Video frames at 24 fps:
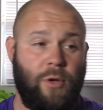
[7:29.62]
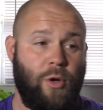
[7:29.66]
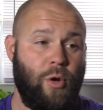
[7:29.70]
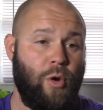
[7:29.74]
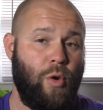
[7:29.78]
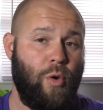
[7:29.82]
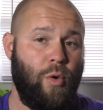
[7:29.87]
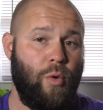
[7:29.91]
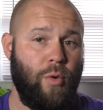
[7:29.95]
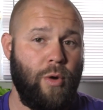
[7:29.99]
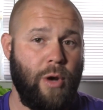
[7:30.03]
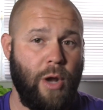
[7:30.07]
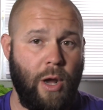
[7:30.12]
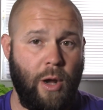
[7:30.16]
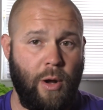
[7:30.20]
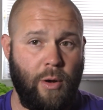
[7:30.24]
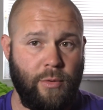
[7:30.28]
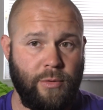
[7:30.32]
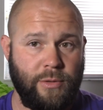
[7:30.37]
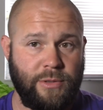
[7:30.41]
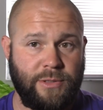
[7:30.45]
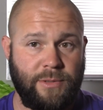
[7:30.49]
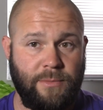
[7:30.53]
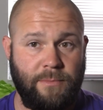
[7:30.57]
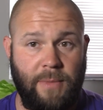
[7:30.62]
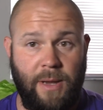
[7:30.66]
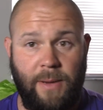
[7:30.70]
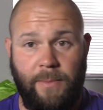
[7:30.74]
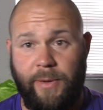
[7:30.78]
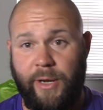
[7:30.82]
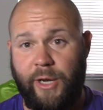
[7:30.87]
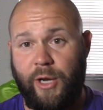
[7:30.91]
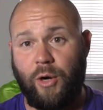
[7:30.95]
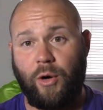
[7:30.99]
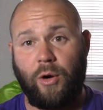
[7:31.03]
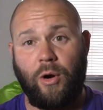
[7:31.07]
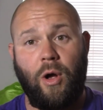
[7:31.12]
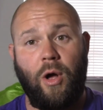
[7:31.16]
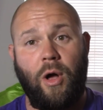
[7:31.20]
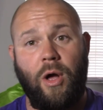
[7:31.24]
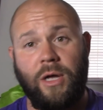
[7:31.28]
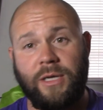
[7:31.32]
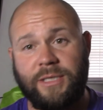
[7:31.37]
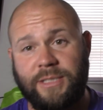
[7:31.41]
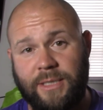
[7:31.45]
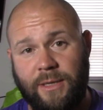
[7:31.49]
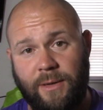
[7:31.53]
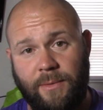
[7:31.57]
Who knows? Maybe you're
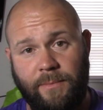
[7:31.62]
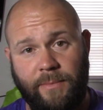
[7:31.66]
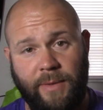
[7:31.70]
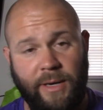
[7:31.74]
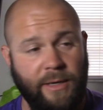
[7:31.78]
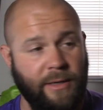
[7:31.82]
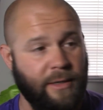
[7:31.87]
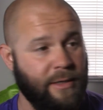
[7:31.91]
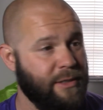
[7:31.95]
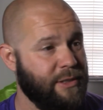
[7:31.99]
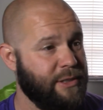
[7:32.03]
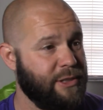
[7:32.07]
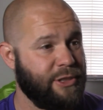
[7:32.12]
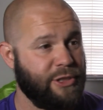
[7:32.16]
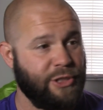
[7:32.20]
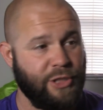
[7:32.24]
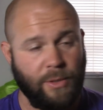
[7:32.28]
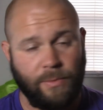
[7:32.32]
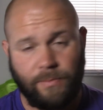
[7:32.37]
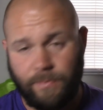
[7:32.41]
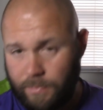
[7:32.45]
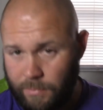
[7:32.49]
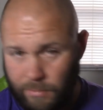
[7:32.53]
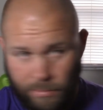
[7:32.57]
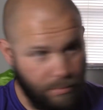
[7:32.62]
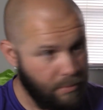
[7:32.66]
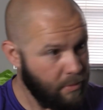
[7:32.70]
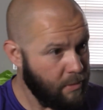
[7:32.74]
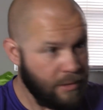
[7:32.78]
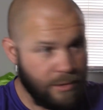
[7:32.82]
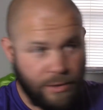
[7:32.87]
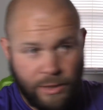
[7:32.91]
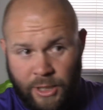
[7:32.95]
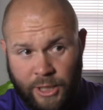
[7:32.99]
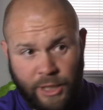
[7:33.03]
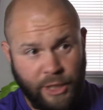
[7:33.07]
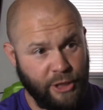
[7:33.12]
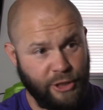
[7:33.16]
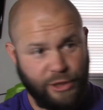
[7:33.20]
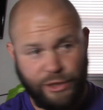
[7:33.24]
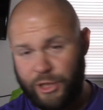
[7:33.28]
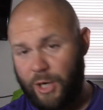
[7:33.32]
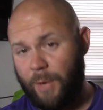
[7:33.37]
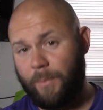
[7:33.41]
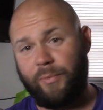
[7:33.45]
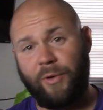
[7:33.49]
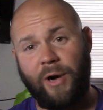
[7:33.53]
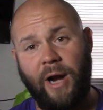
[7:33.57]
awesome and can just
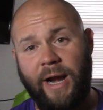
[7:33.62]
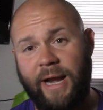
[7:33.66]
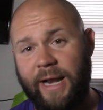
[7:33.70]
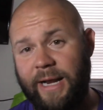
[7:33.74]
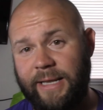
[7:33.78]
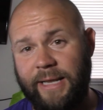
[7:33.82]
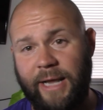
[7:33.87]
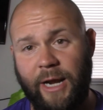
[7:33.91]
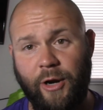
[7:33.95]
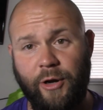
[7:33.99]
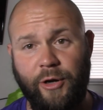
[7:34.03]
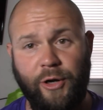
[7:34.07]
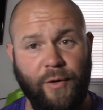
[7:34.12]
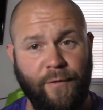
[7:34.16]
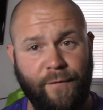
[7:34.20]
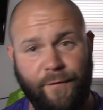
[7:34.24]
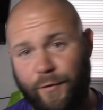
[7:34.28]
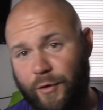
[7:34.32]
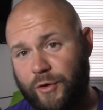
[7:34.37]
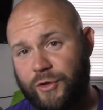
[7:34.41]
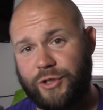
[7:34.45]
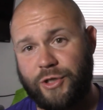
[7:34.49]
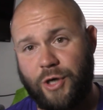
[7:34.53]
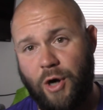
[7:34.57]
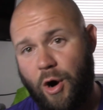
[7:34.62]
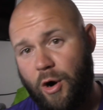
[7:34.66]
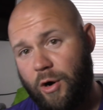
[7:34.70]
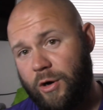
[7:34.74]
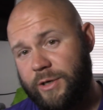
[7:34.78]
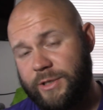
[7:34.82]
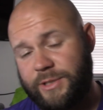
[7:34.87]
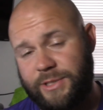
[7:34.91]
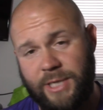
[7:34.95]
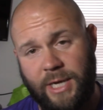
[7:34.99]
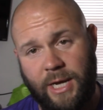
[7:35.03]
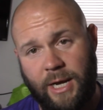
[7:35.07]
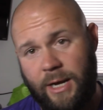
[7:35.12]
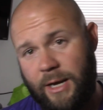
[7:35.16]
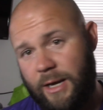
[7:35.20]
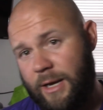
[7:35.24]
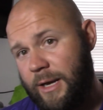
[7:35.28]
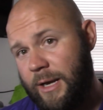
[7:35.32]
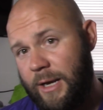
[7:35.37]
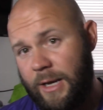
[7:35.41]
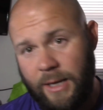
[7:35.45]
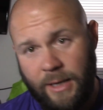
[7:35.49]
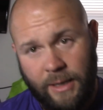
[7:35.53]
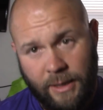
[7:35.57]
jump right in there and your first car is
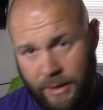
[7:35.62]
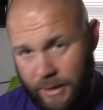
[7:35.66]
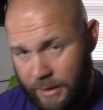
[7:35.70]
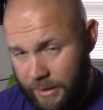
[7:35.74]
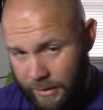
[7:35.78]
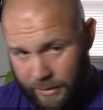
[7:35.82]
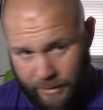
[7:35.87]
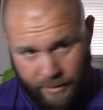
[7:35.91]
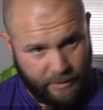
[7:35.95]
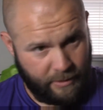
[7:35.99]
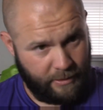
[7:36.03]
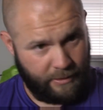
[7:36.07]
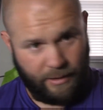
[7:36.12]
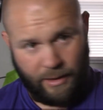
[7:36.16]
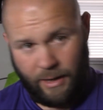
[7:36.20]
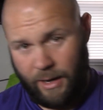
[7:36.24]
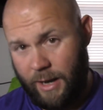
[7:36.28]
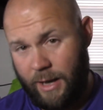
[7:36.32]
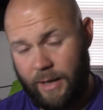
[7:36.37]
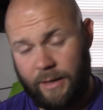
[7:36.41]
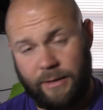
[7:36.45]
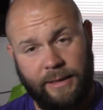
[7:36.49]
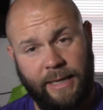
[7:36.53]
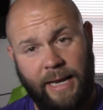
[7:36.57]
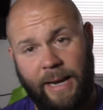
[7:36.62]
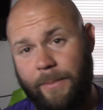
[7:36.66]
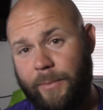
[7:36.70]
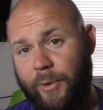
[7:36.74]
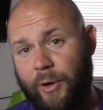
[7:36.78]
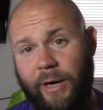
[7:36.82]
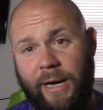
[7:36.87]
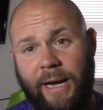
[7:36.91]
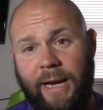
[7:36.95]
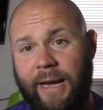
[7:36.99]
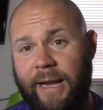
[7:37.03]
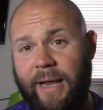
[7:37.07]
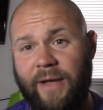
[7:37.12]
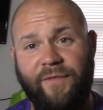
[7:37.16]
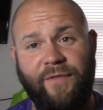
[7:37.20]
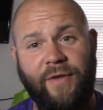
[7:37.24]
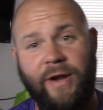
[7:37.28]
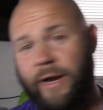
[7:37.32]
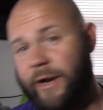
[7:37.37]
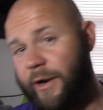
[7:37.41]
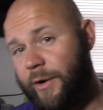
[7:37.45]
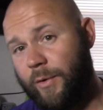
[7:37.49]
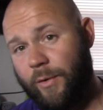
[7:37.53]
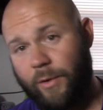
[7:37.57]
a Lamborghini
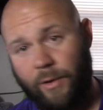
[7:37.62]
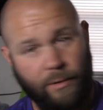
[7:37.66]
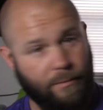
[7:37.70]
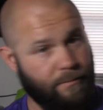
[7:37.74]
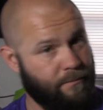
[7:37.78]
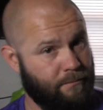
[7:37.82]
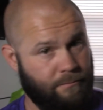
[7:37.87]
Aventador.